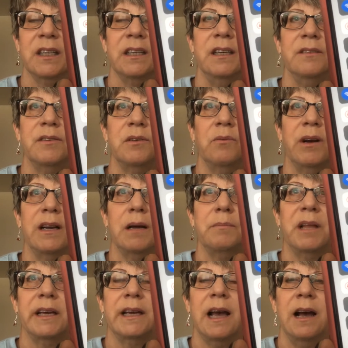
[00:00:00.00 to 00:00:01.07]
Even when I'm
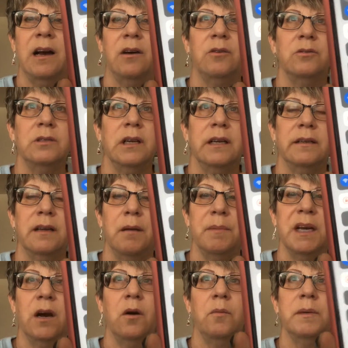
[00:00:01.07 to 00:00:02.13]
like out and
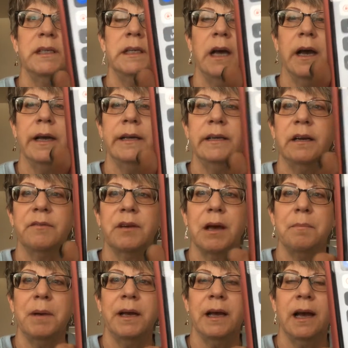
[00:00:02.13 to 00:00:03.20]
coming home at night, I've
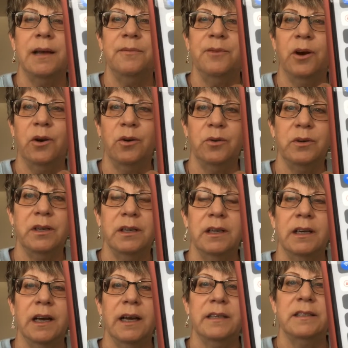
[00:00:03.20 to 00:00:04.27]
got my iPhone,
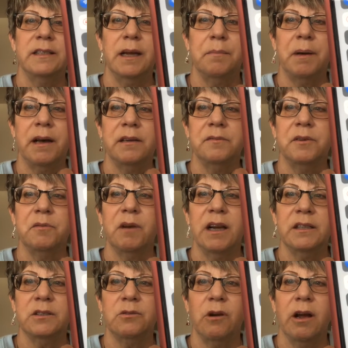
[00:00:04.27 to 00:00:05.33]
I step out of a
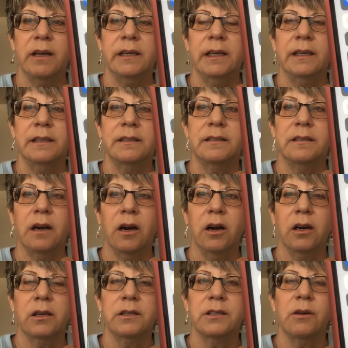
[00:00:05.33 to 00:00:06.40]
restaurant and it's
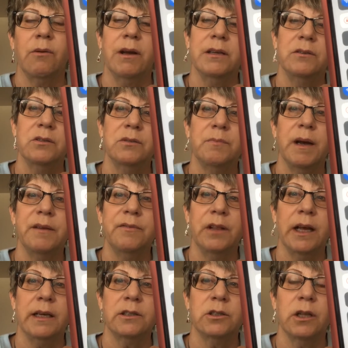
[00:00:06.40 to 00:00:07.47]
dark, so I use my
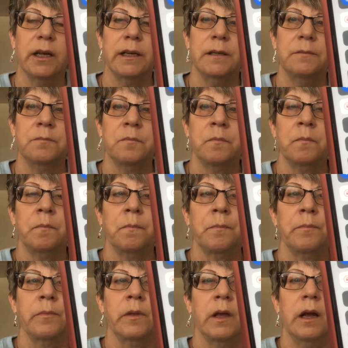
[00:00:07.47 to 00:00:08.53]
flashlight.
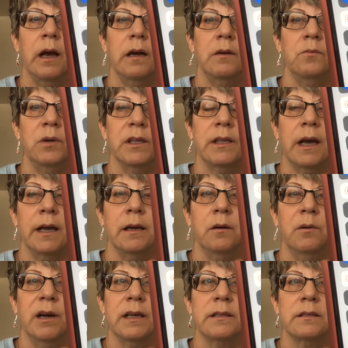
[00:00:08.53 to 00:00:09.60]
With
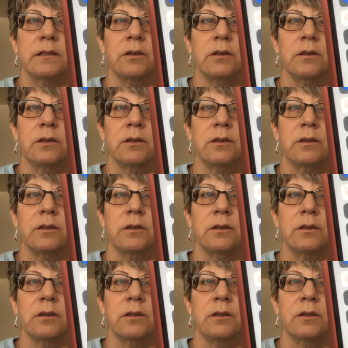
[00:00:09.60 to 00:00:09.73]
iOS